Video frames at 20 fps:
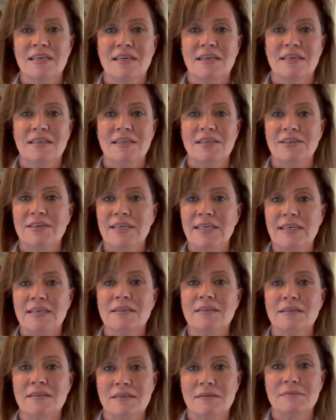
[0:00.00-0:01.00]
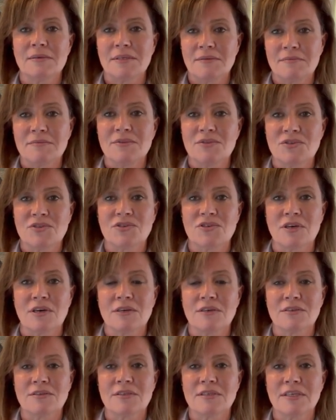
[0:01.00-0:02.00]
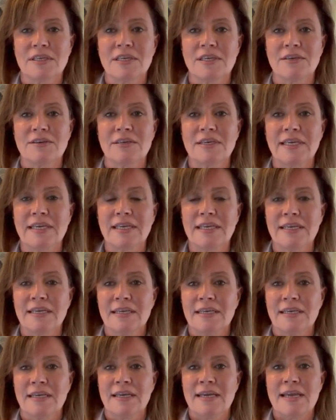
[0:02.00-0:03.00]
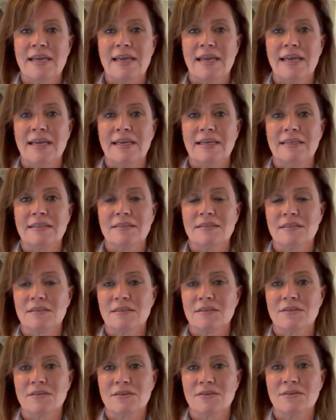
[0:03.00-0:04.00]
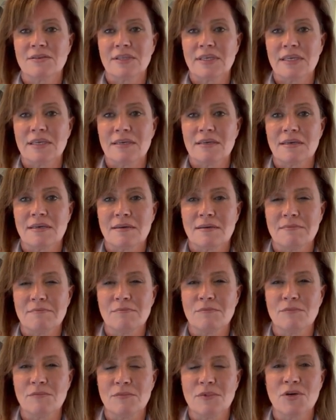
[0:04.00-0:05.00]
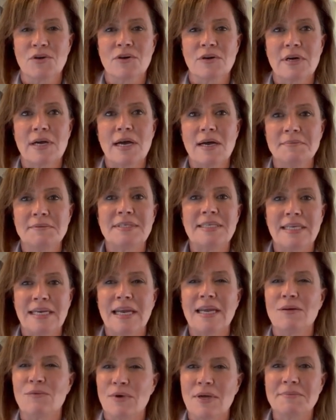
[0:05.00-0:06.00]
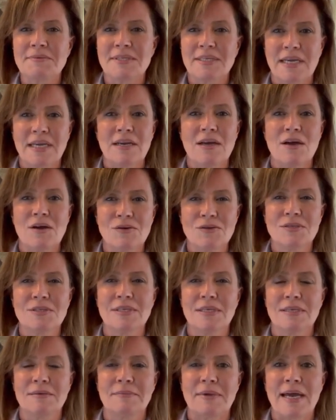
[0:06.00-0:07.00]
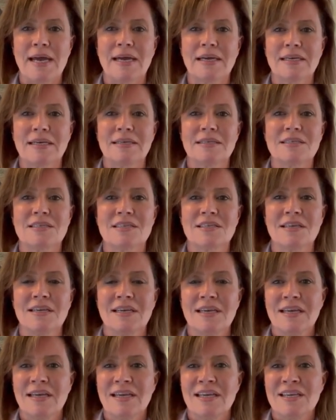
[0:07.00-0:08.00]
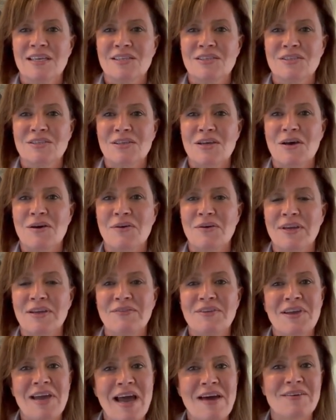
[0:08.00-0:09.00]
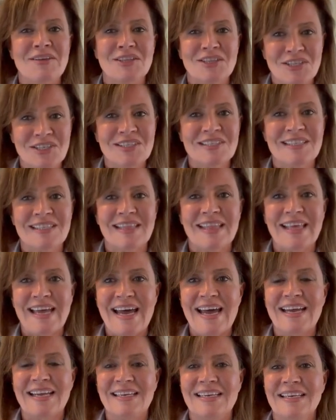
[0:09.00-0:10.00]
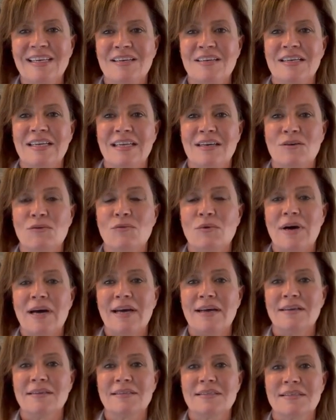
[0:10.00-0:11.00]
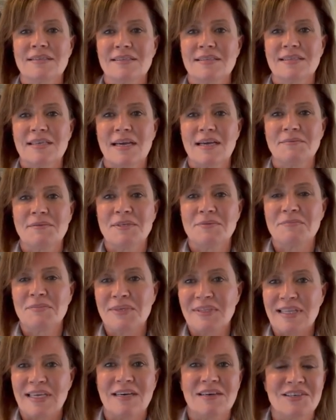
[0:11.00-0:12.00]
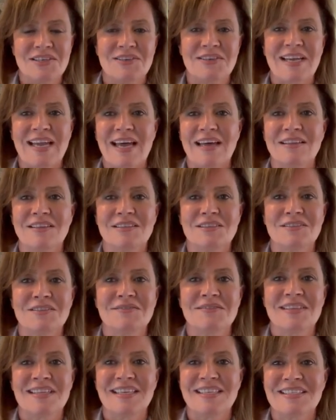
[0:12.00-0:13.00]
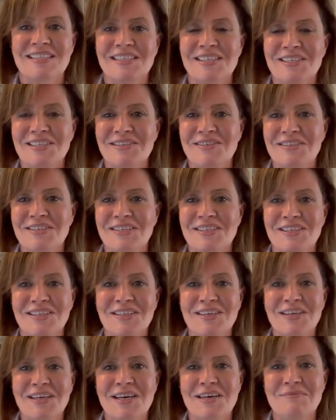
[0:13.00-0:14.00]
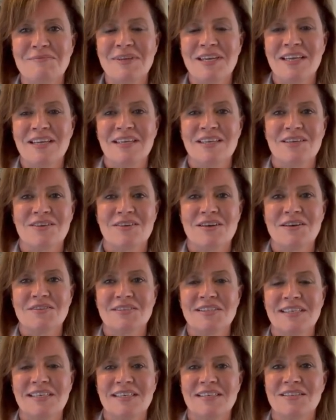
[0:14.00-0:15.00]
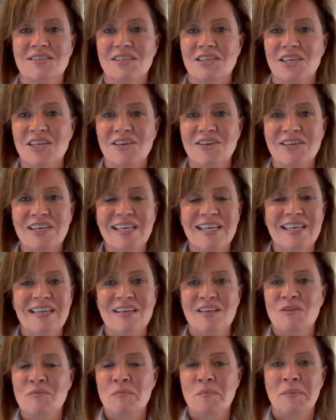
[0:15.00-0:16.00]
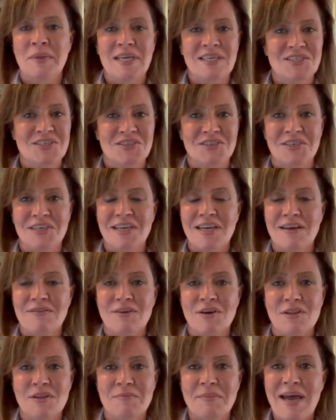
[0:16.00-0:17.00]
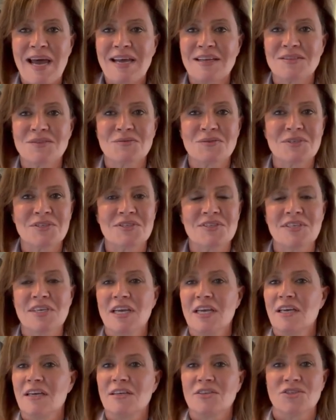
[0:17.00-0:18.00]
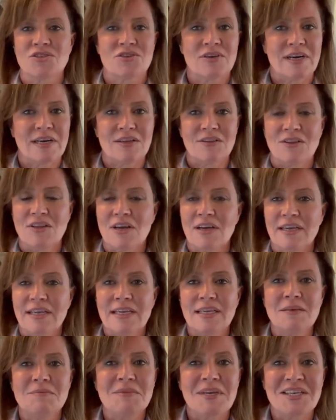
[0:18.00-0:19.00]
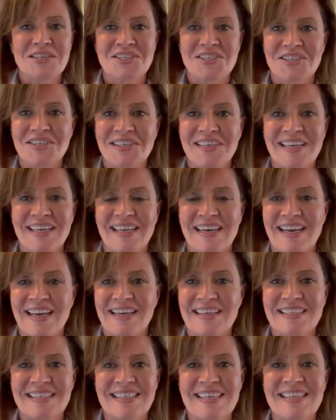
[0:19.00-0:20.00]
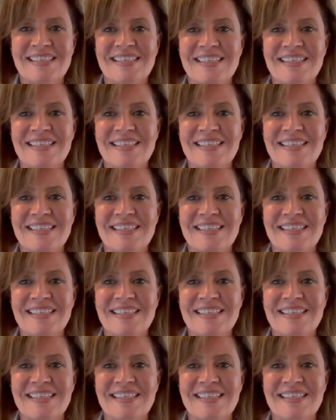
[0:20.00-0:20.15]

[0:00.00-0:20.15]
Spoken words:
You need a little bit stronger security and certainly a more up-to-date website hosting package. So if you haven't looked at that in a while, it's time to put that on your calendar of things to do, is to look up your hosting and security, make sure you have all the passwords, try to log in, make sure you can access